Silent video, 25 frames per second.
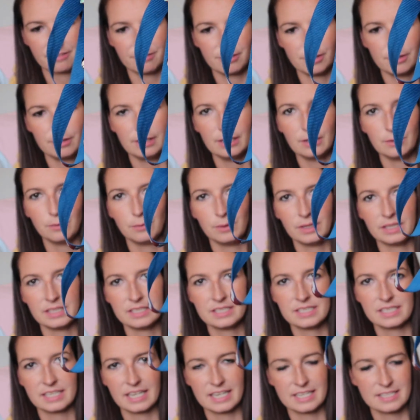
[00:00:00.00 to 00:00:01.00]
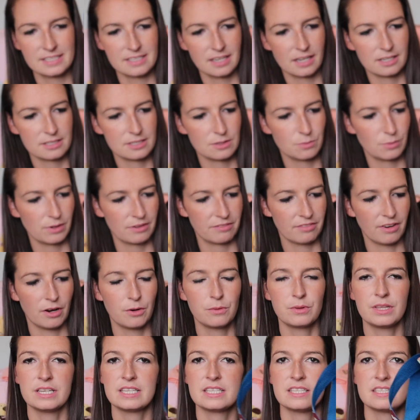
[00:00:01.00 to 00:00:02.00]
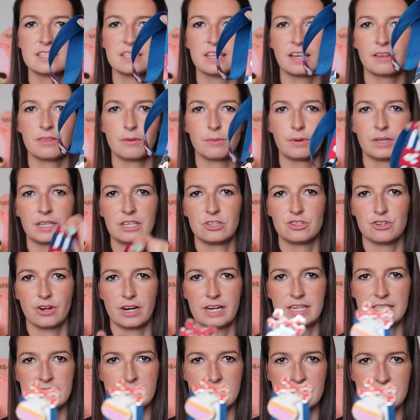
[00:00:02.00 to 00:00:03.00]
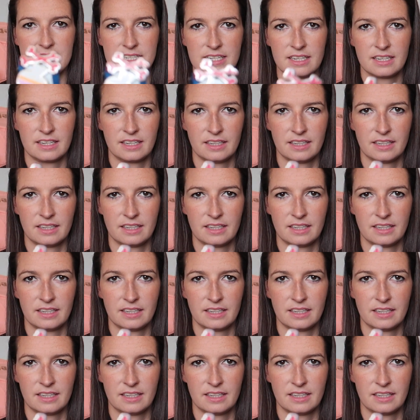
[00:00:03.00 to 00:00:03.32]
a few little ones to get started with. Oh, this is another one he traded.